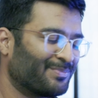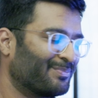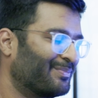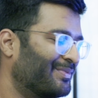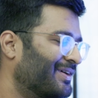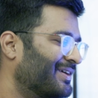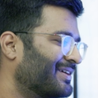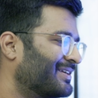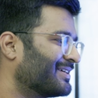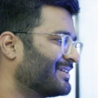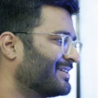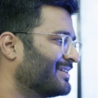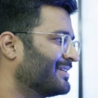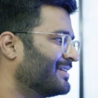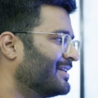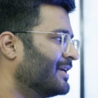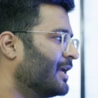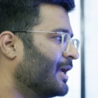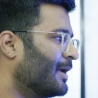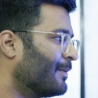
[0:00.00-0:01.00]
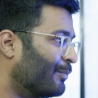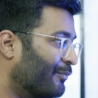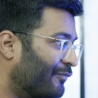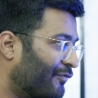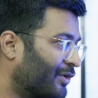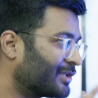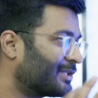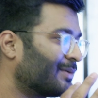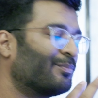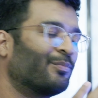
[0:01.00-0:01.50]
but
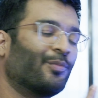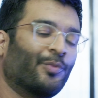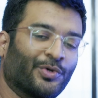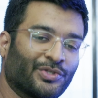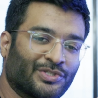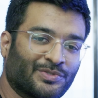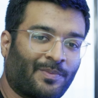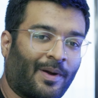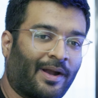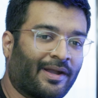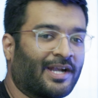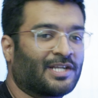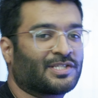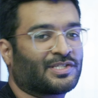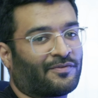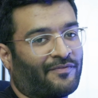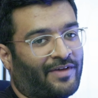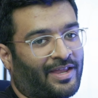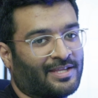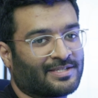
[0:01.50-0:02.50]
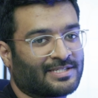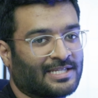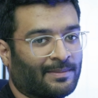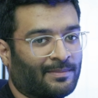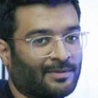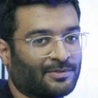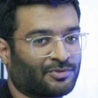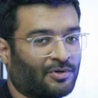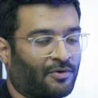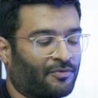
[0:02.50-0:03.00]
for the most part, it's a very
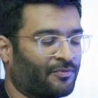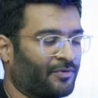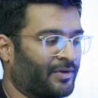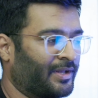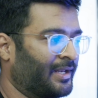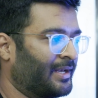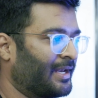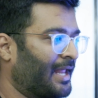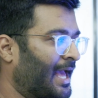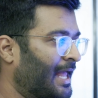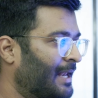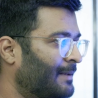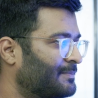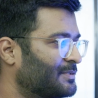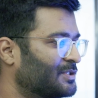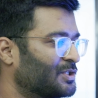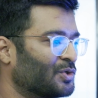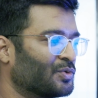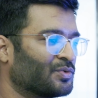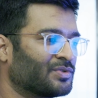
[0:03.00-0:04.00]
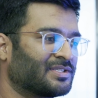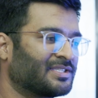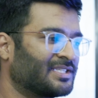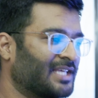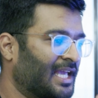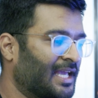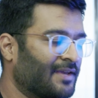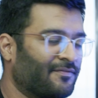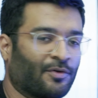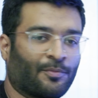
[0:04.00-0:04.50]
stable software and helps you
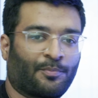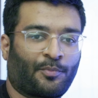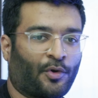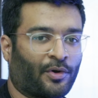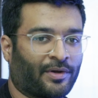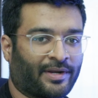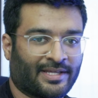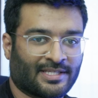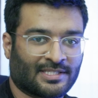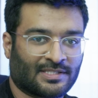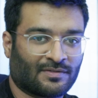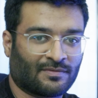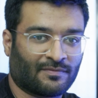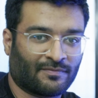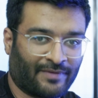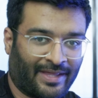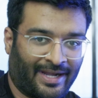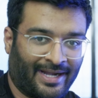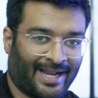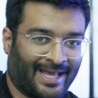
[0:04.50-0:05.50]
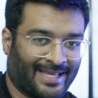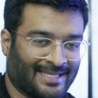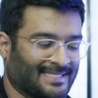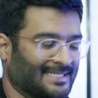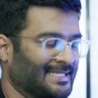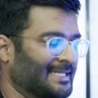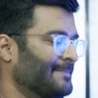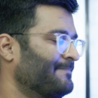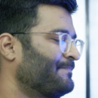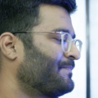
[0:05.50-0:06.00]
save your progress very
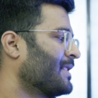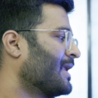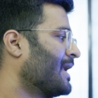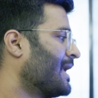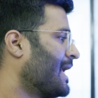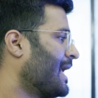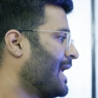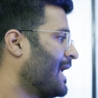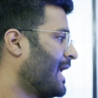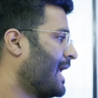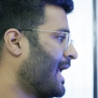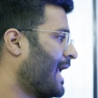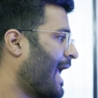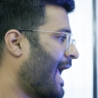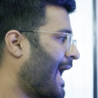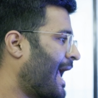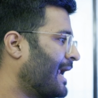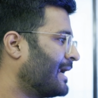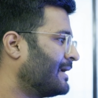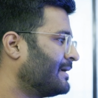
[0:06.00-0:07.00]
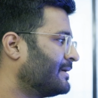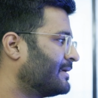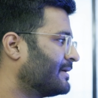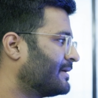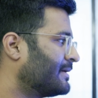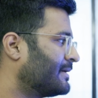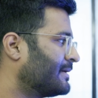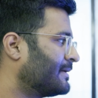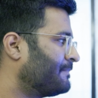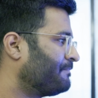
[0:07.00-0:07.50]
nicely. And
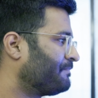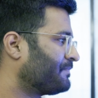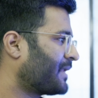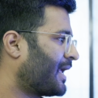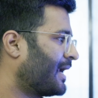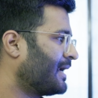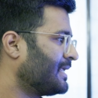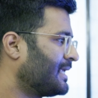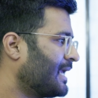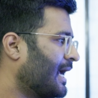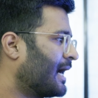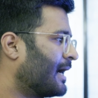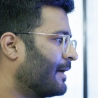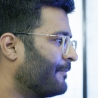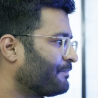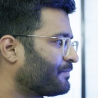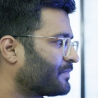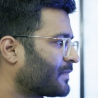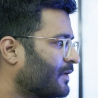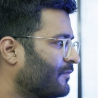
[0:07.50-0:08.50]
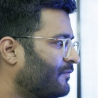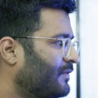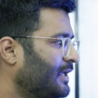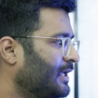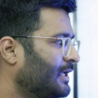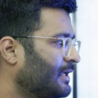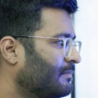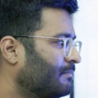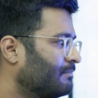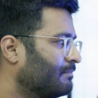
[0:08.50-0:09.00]
yeah,
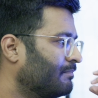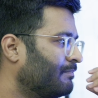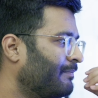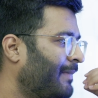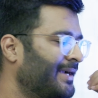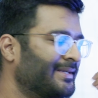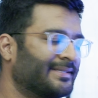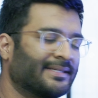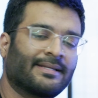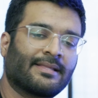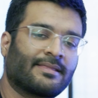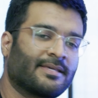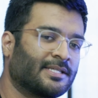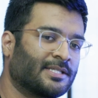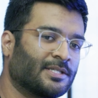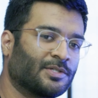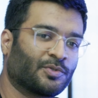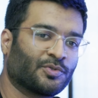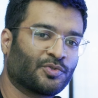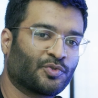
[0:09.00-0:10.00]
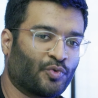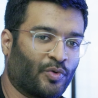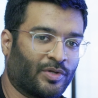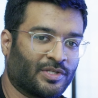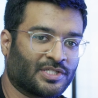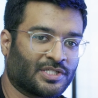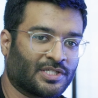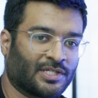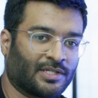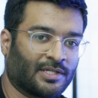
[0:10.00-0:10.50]
we made the decision to
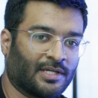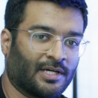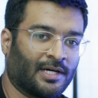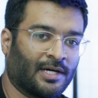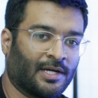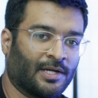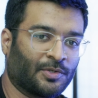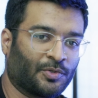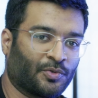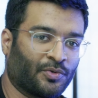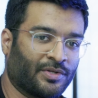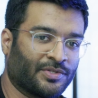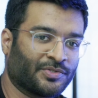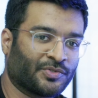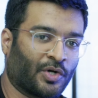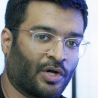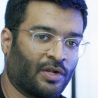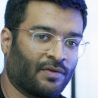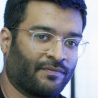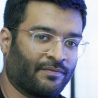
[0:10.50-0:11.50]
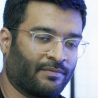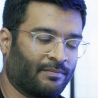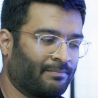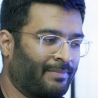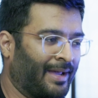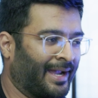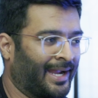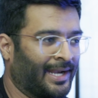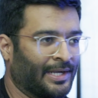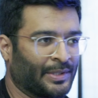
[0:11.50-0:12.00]
switch to Resolve
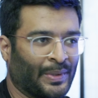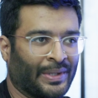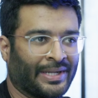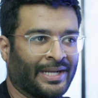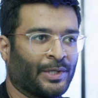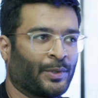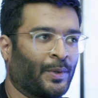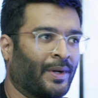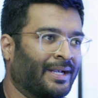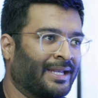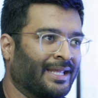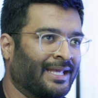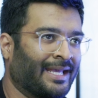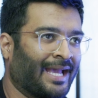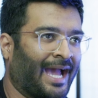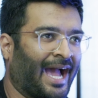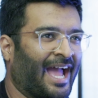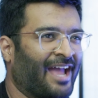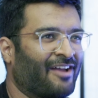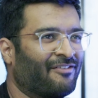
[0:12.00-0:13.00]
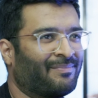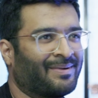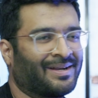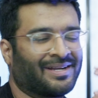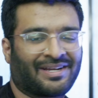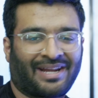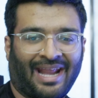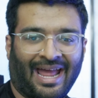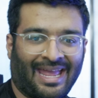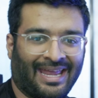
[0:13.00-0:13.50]
back in 2020. I have
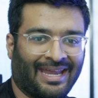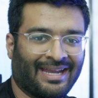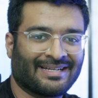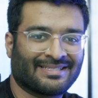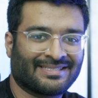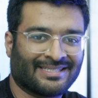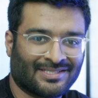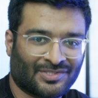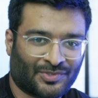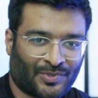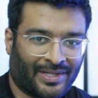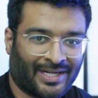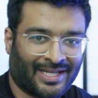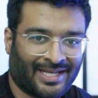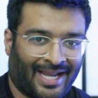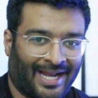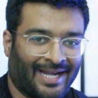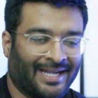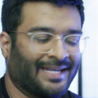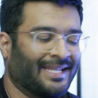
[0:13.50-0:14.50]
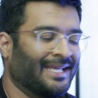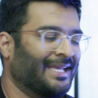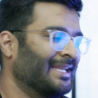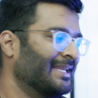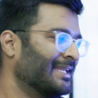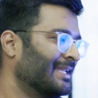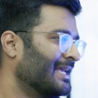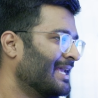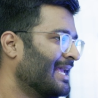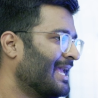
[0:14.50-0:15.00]
been trying it since
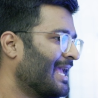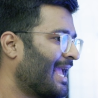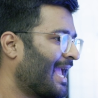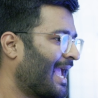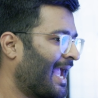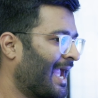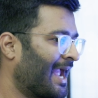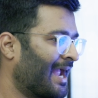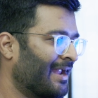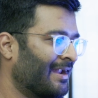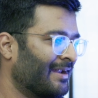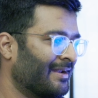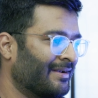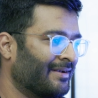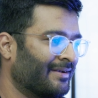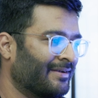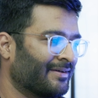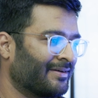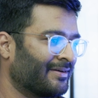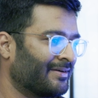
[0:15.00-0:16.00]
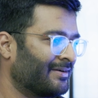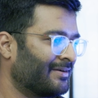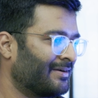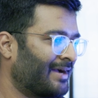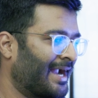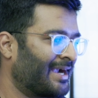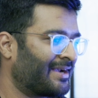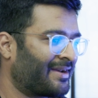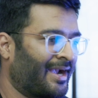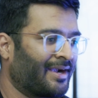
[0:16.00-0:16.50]
2019, and
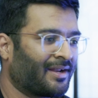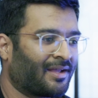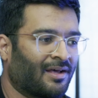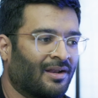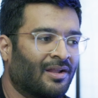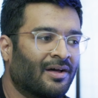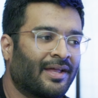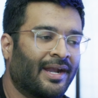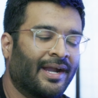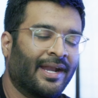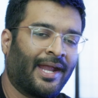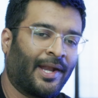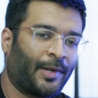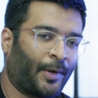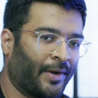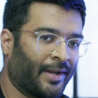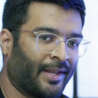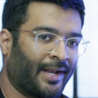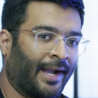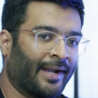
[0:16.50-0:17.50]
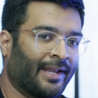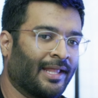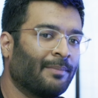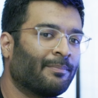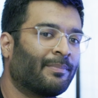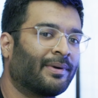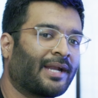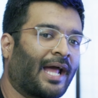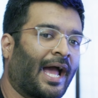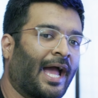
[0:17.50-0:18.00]
I tried color grading in
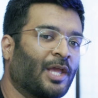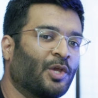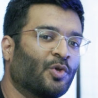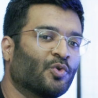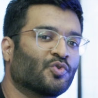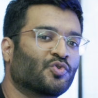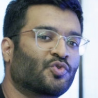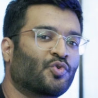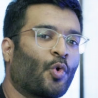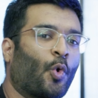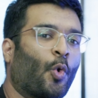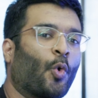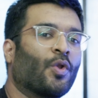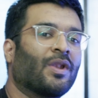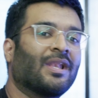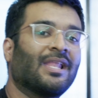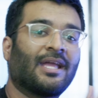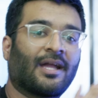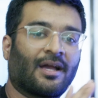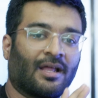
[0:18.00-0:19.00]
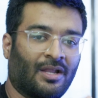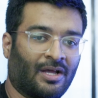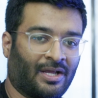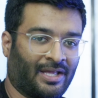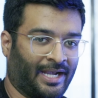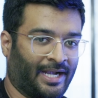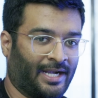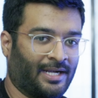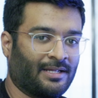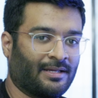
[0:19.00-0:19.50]
2019, but I used to only color
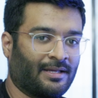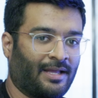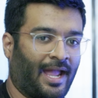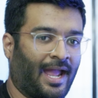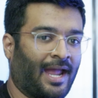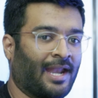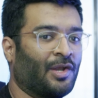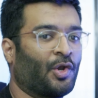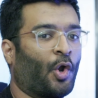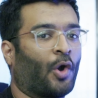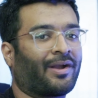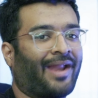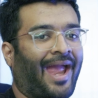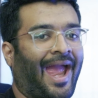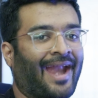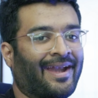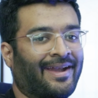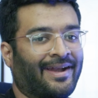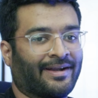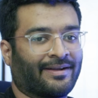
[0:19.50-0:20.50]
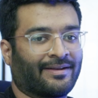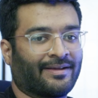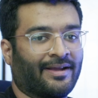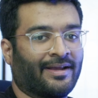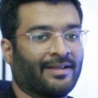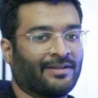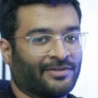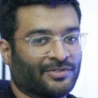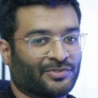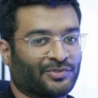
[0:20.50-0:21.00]
grade and not edit
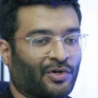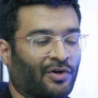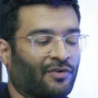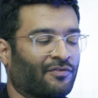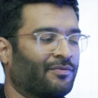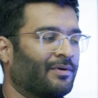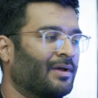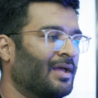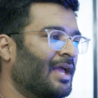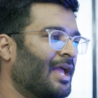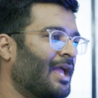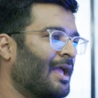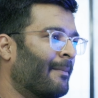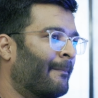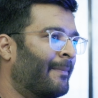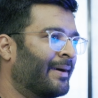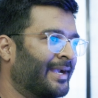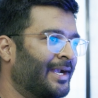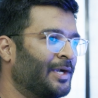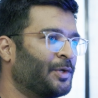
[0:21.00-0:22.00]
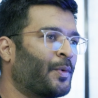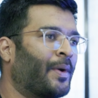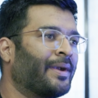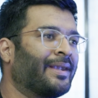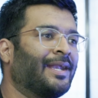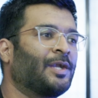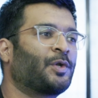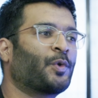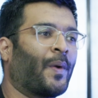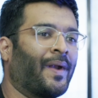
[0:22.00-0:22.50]
in Resolve. But in
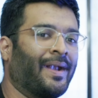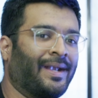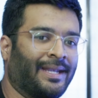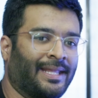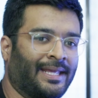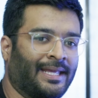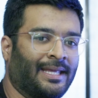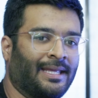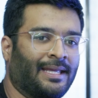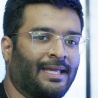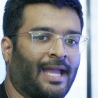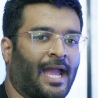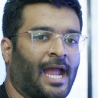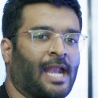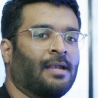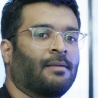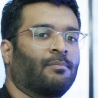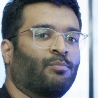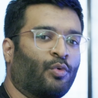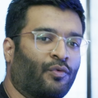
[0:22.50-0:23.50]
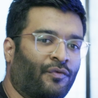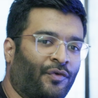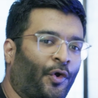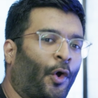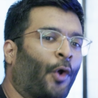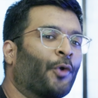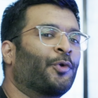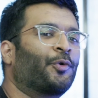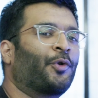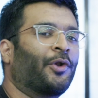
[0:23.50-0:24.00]
2020 and moving
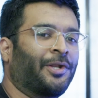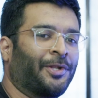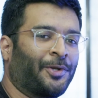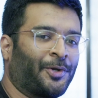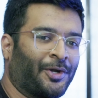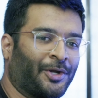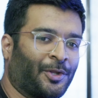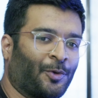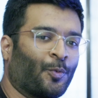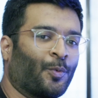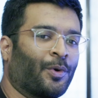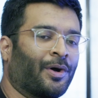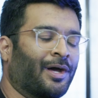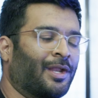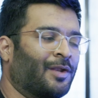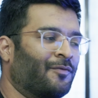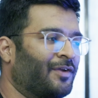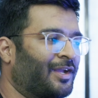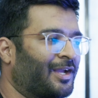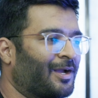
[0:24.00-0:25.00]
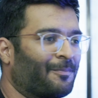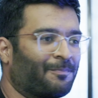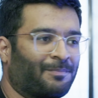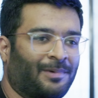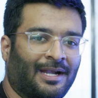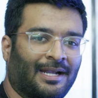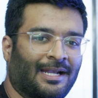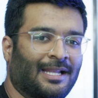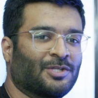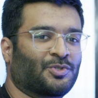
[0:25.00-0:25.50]
on to 2021, we
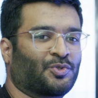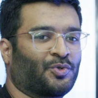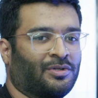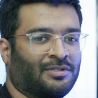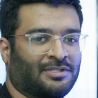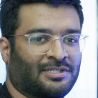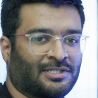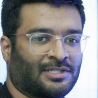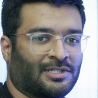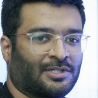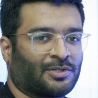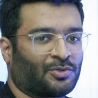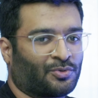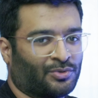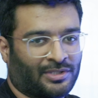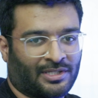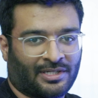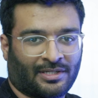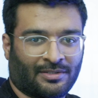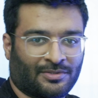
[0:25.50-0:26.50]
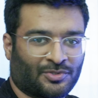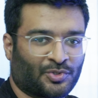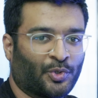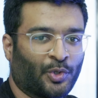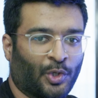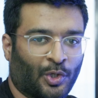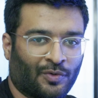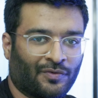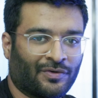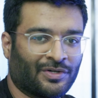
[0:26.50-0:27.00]
completely switched to the
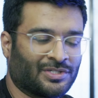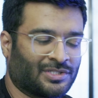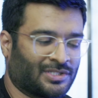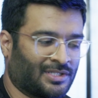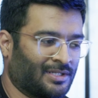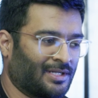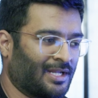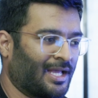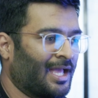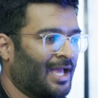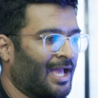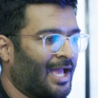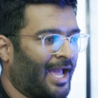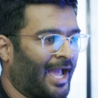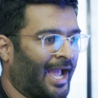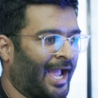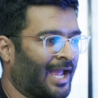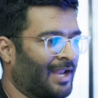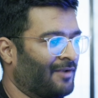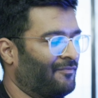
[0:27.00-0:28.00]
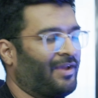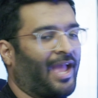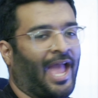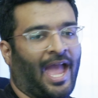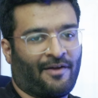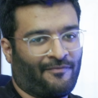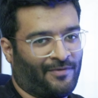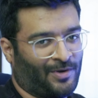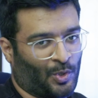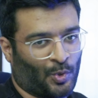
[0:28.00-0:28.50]
studio version, and we
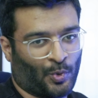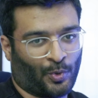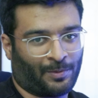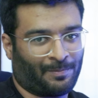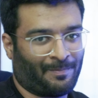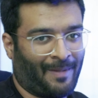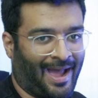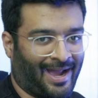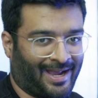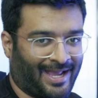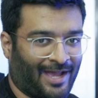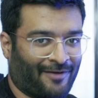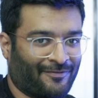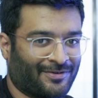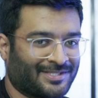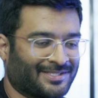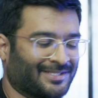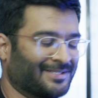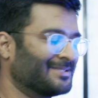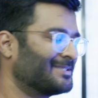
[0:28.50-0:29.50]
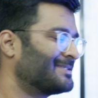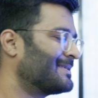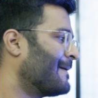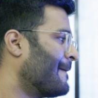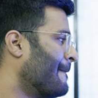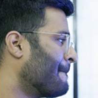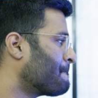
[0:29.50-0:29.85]
haven't looked back ever since.